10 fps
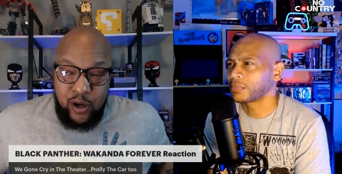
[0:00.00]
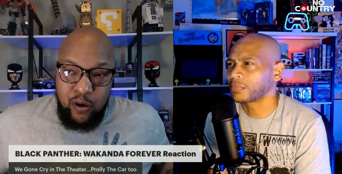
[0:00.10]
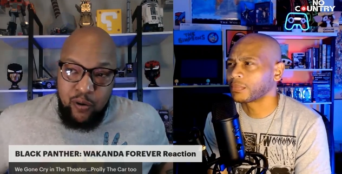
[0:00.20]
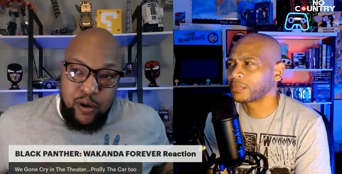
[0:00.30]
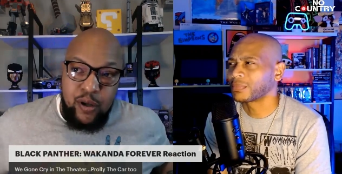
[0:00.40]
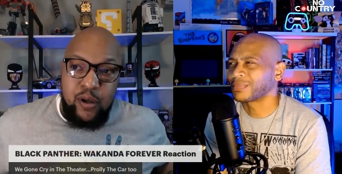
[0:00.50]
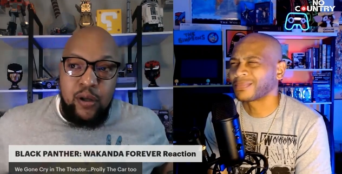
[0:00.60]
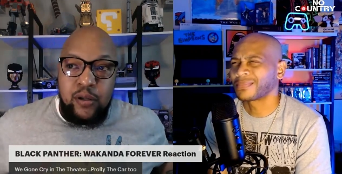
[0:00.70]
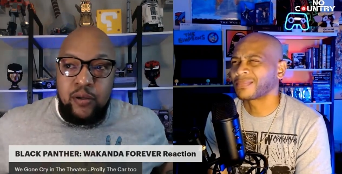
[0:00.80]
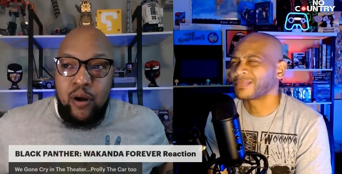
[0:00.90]
Speaker 1: So
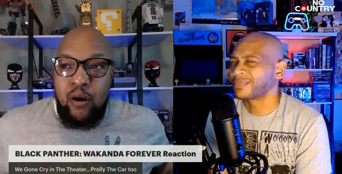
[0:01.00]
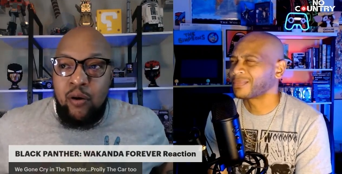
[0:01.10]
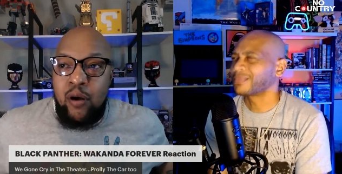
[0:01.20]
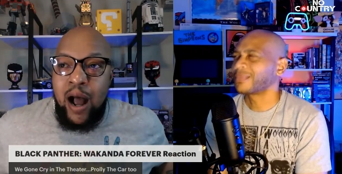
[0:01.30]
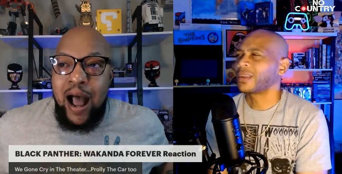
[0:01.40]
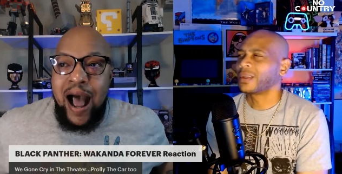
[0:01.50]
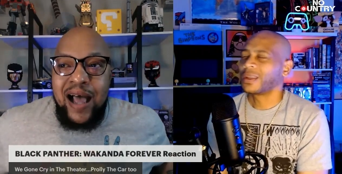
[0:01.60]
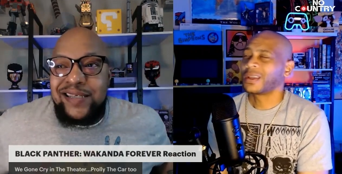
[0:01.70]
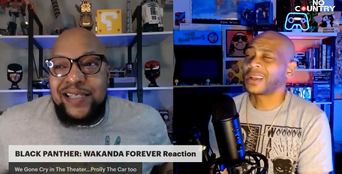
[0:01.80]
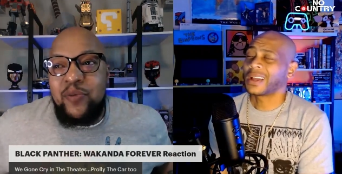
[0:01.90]
you know,
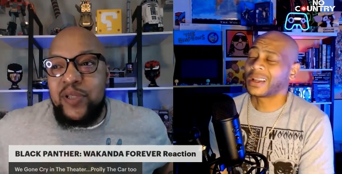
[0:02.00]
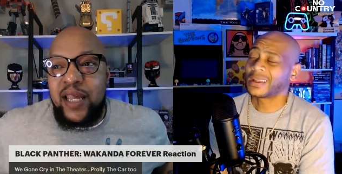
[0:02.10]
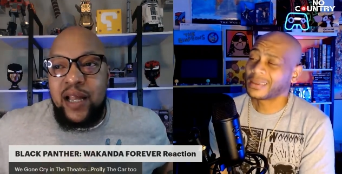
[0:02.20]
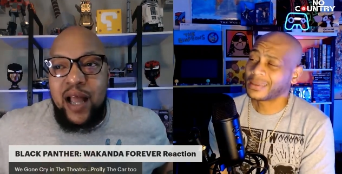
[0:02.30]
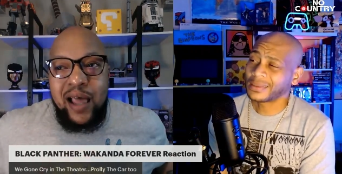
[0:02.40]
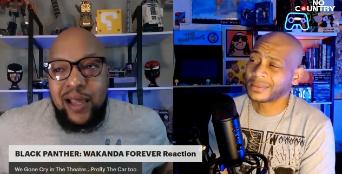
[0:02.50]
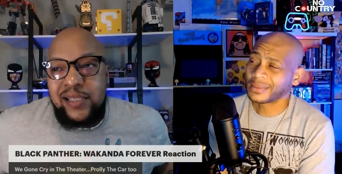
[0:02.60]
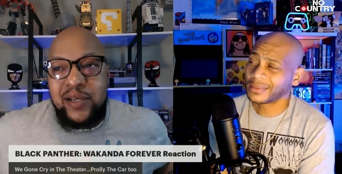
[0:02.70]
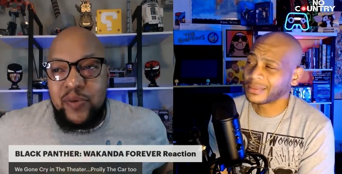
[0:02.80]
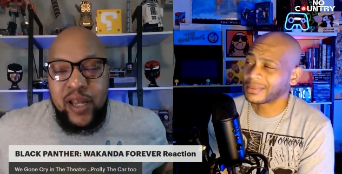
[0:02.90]
I, will see what they got. I'll
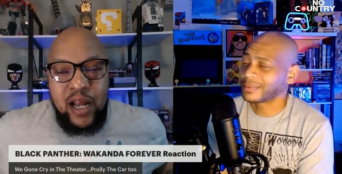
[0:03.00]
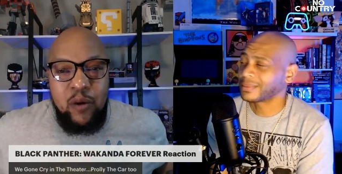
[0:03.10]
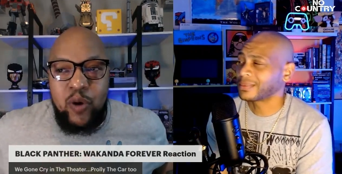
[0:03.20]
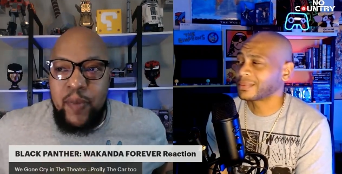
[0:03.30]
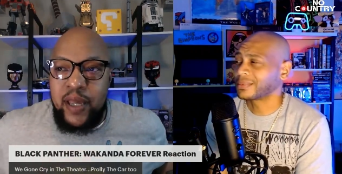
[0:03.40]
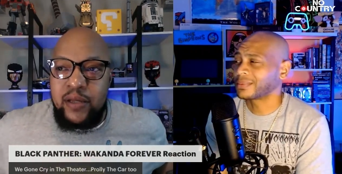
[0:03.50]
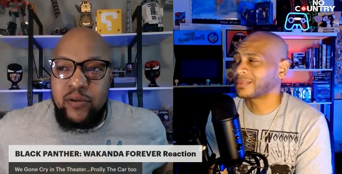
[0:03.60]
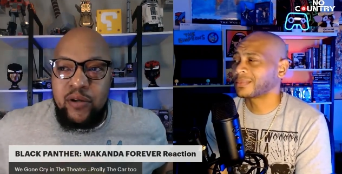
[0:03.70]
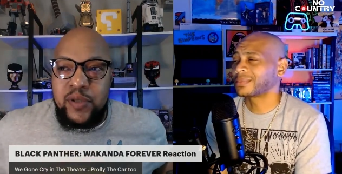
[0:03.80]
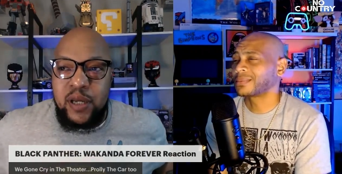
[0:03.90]
see what they come with, man.
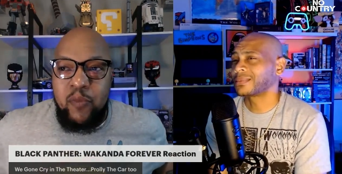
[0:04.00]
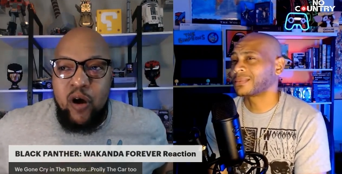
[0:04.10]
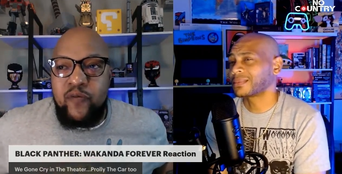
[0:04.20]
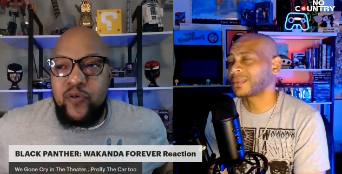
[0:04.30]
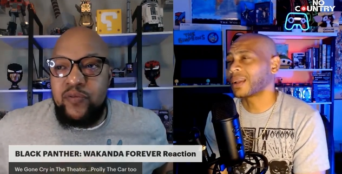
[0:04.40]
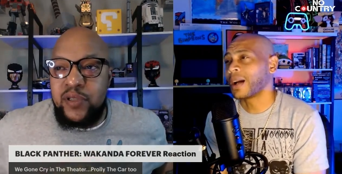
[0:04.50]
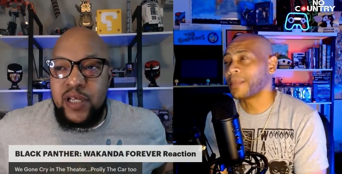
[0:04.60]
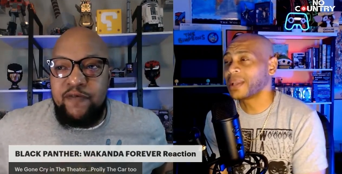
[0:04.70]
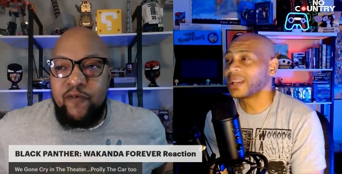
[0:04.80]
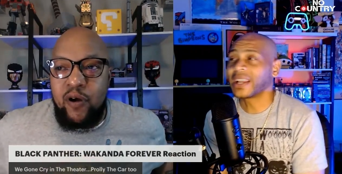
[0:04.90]
You know what I'm saying? Marvel. I
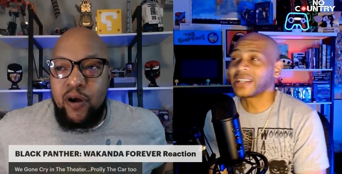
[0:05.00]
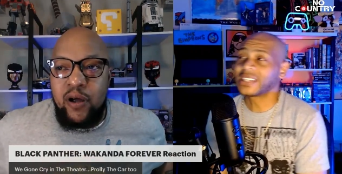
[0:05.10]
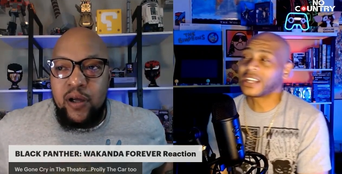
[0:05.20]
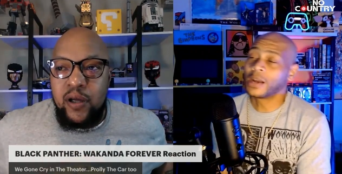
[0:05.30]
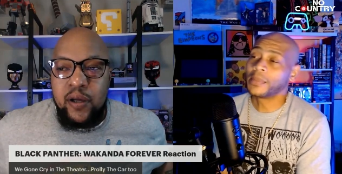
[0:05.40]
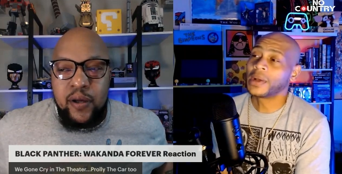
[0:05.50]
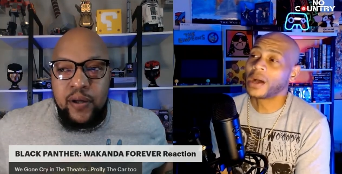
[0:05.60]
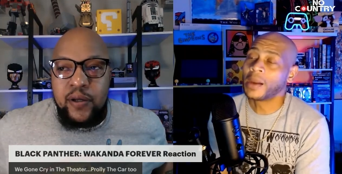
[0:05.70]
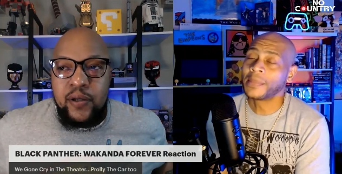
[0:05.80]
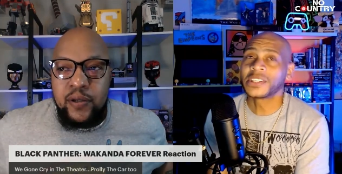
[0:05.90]
mean, like I said, I'm I'm
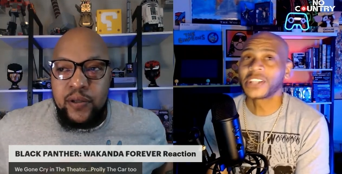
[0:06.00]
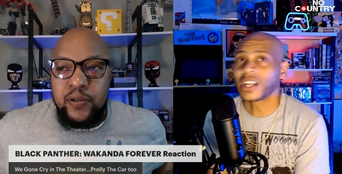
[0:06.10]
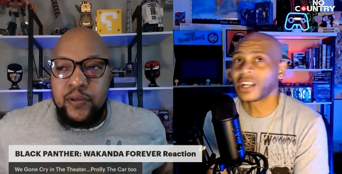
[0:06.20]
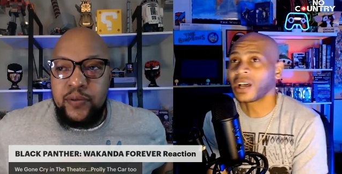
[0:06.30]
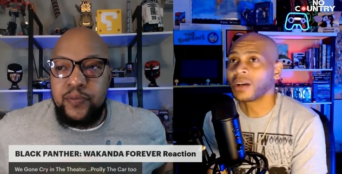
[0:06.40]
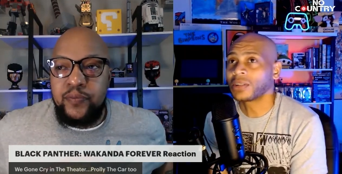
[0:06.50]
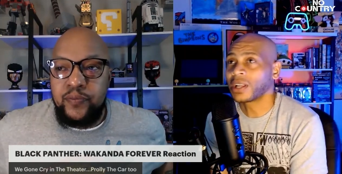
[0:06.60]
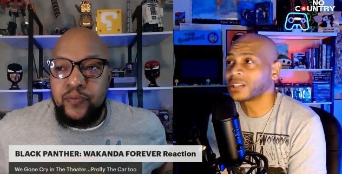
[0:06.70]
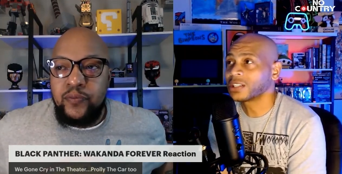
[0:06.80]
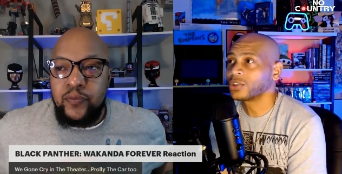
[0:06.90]
Speaker 2: gonna check it out. They
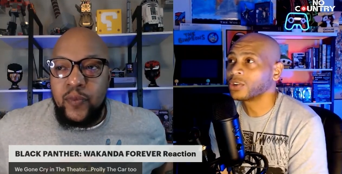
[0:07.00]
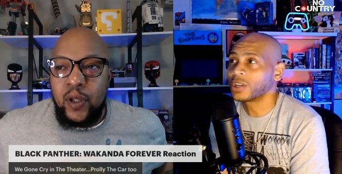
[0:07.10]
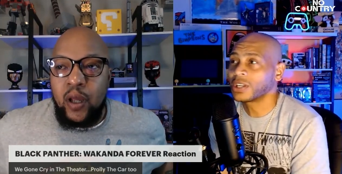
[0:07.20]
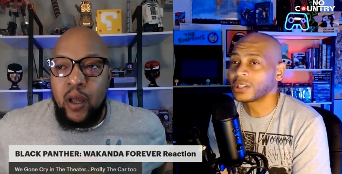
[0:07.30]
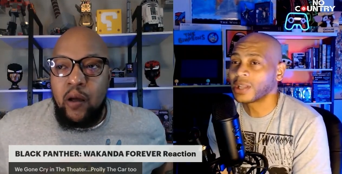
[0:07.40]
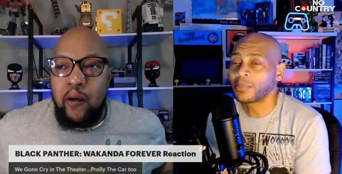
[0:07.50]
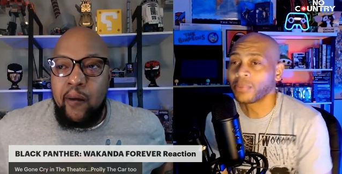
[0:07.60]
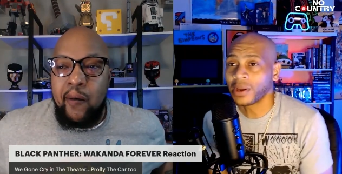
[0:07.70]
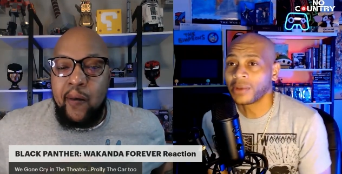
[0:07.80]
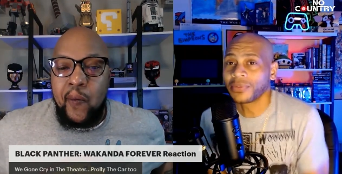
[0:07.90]
still gonna get their
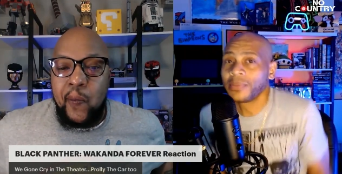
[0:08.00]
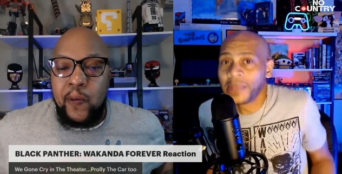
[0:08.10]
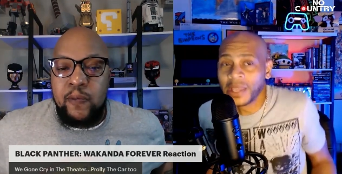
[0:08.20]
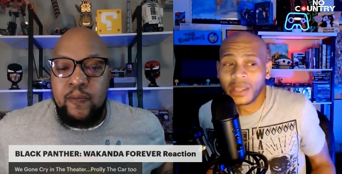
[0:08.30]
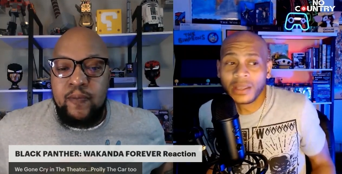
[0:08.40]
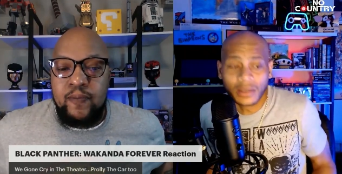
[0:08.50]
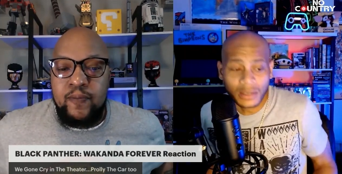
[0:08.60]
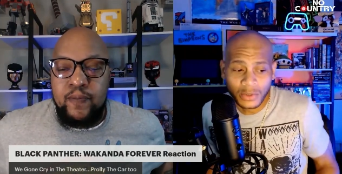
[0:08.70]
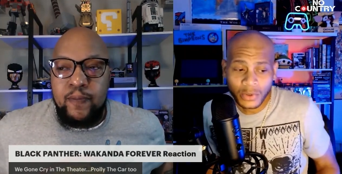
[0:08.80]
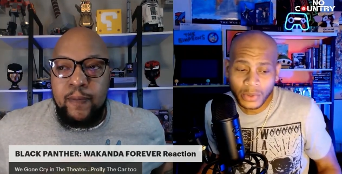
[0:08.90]
bread from me.
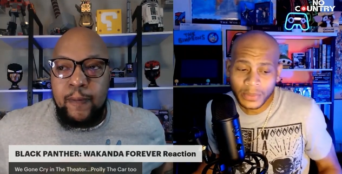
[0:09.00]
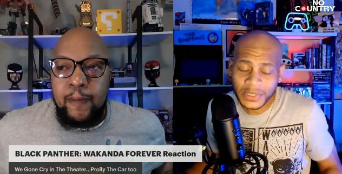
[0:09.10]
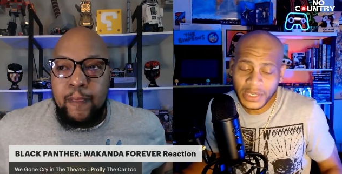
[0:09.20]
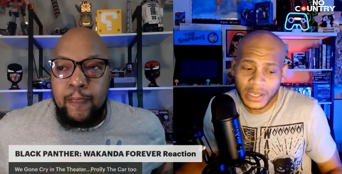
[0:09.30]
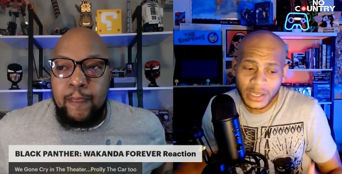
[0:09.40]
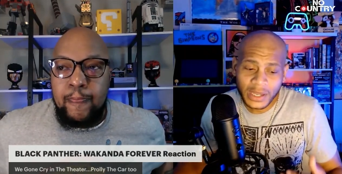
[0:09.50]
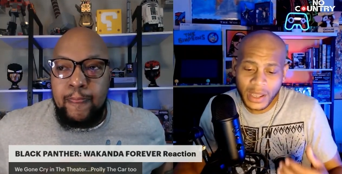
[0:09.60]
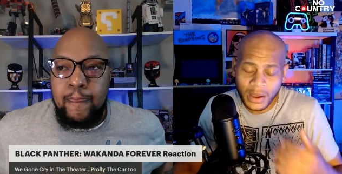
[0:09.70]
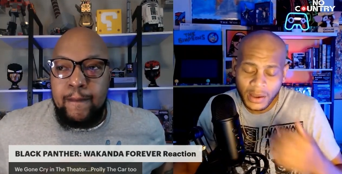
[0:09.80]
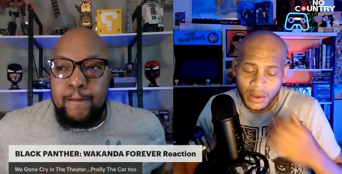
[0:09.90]
You know what I'm saying?
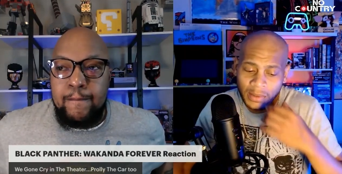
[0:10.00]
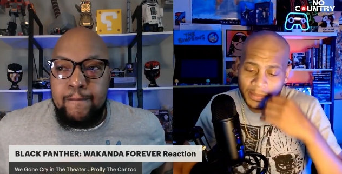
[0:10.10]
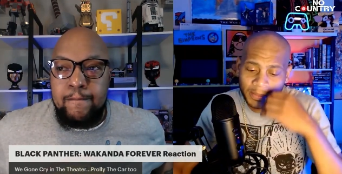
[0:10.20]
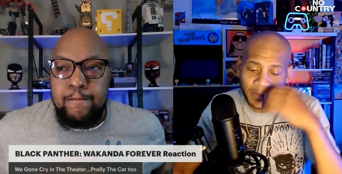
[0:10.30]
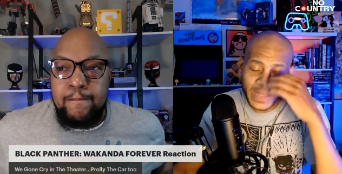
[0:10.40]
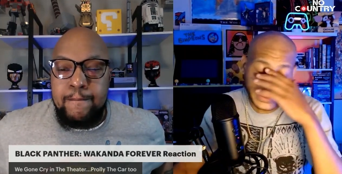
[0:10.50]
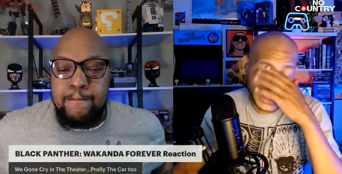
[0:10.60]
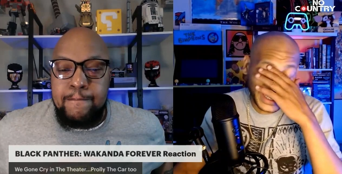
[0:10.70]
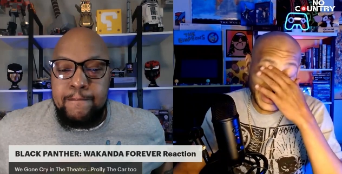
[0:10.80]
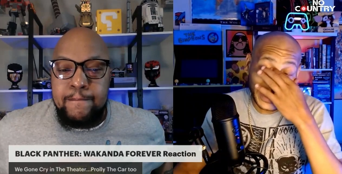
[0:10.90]
Um, my
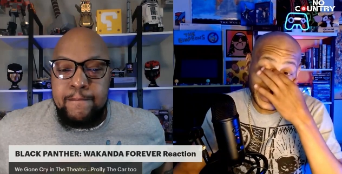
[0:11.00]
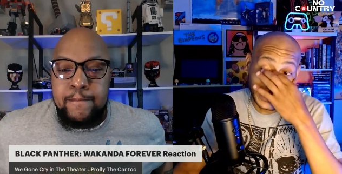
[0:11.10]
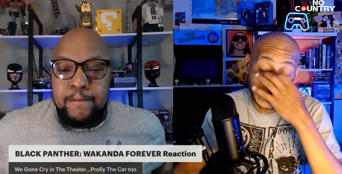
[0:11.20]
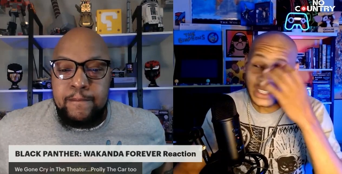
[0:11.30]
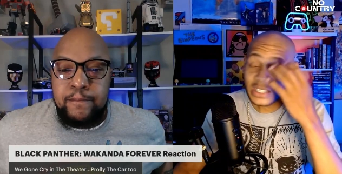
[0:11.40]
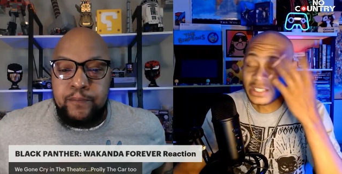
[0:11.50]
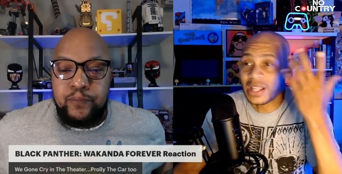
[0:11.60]
thing is just